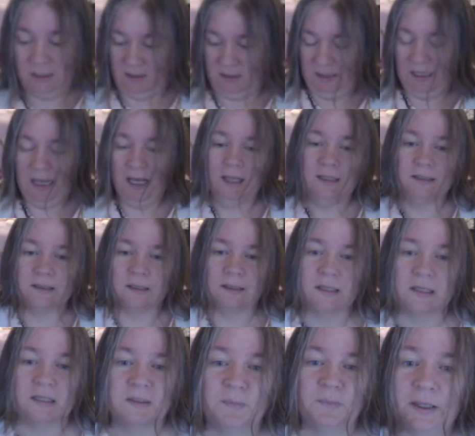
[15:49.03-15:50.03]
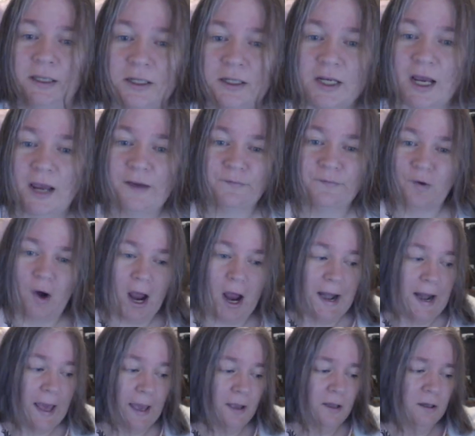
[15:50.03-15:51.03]
today since it's PJ
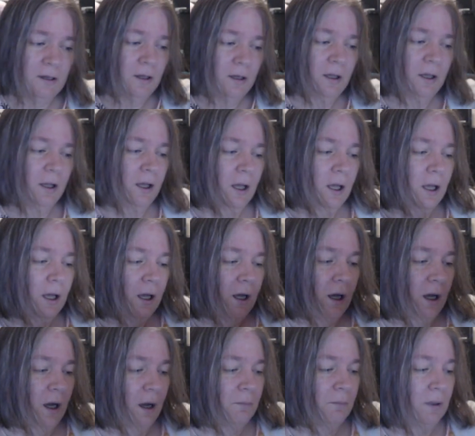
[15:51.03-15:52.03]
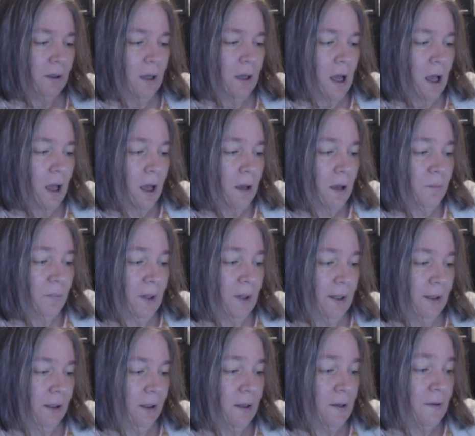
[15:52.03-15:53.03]
Friday.
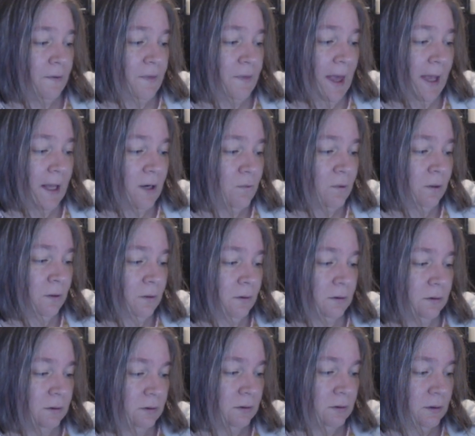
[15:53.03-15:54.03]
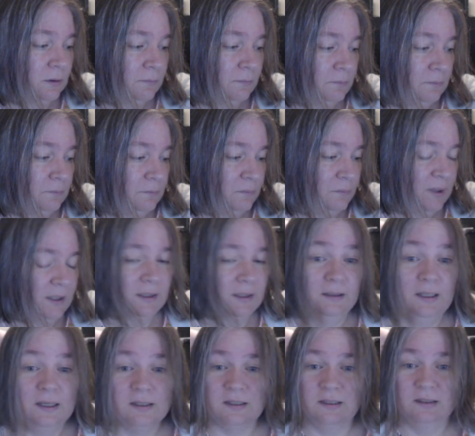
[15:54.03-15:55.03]
But that will be a
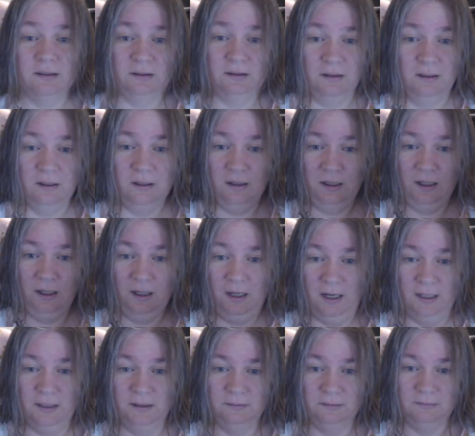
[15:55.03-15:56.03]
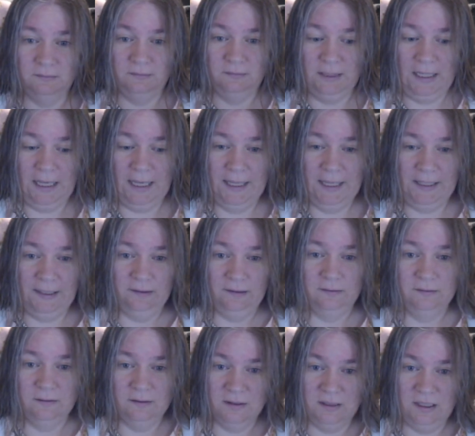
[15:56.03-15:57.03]
lesson learned on
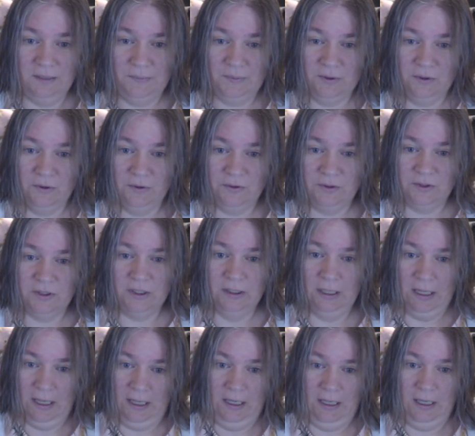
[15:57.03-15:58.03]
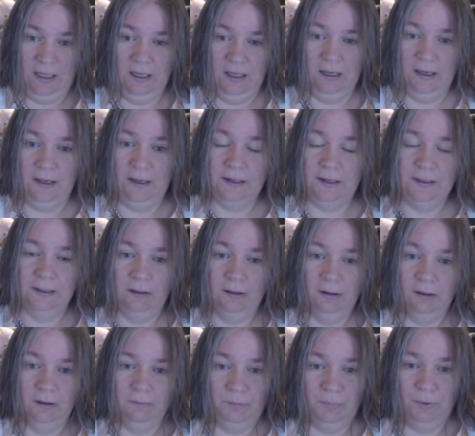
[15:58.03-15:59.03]
adding zippers and
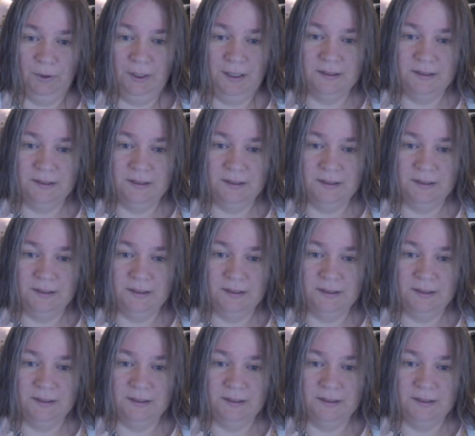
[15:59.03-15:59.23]
putting